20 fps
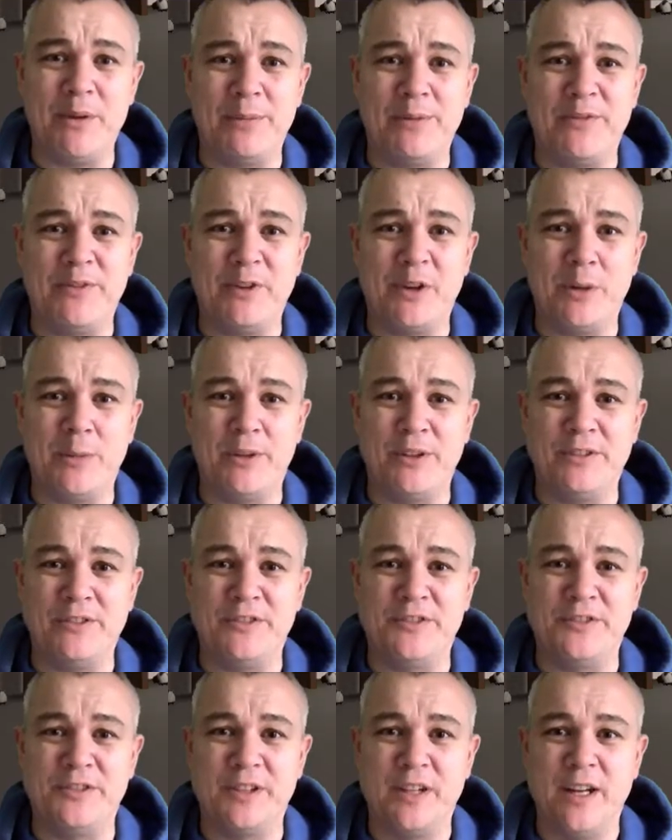happy with the
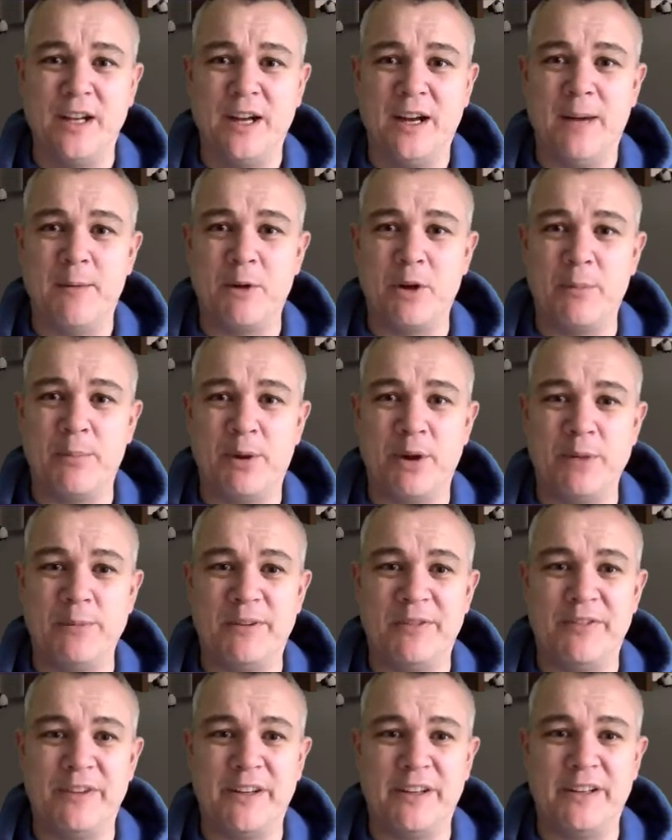performance. I'm going to
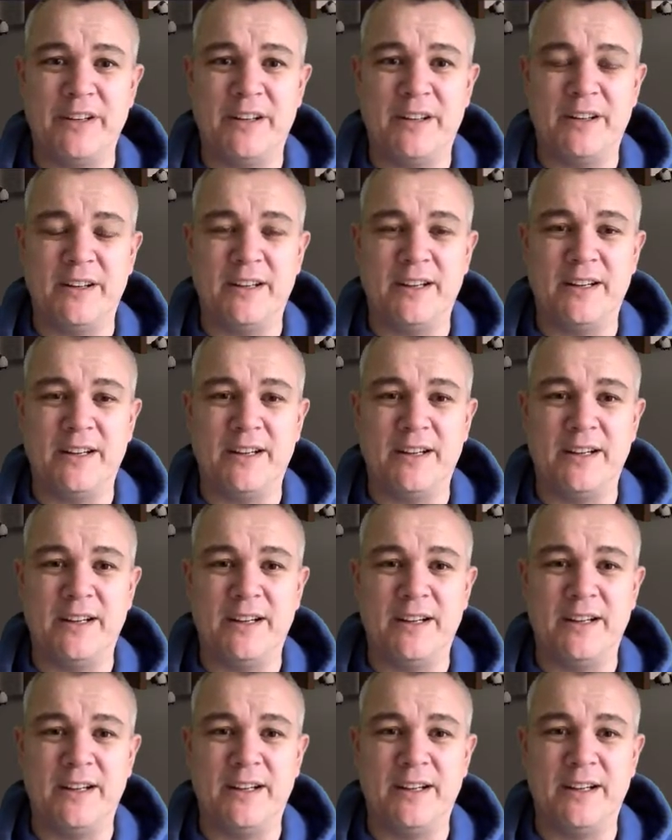point my finger
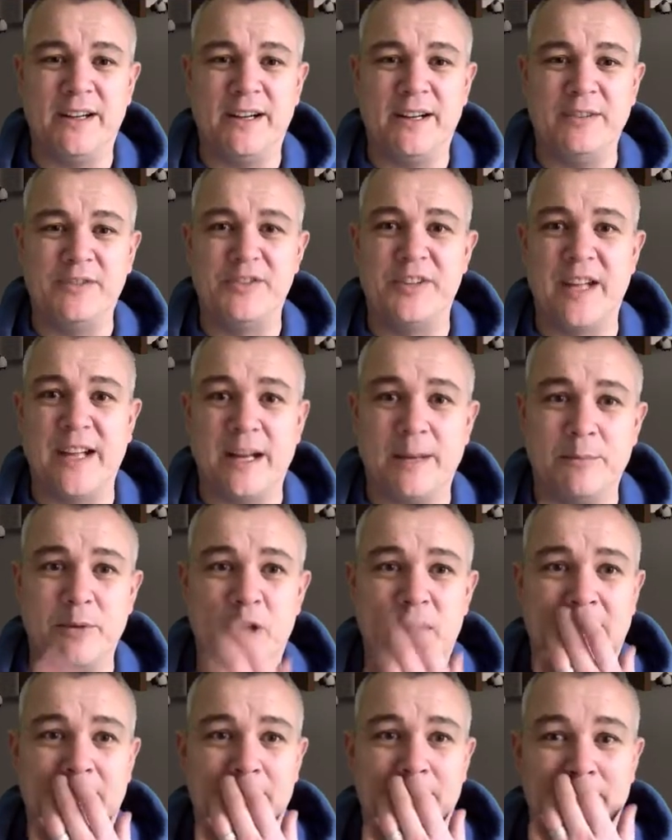and say
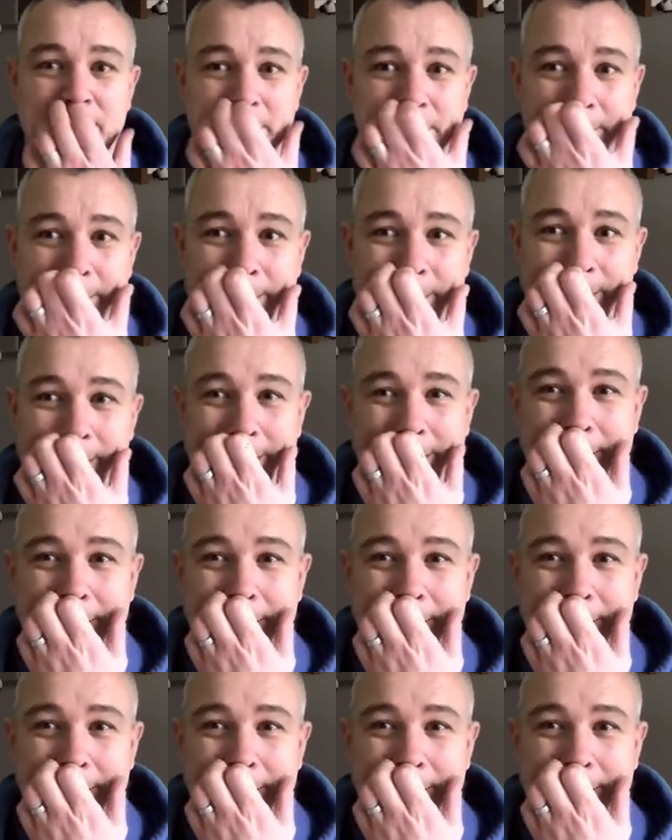I'm not happy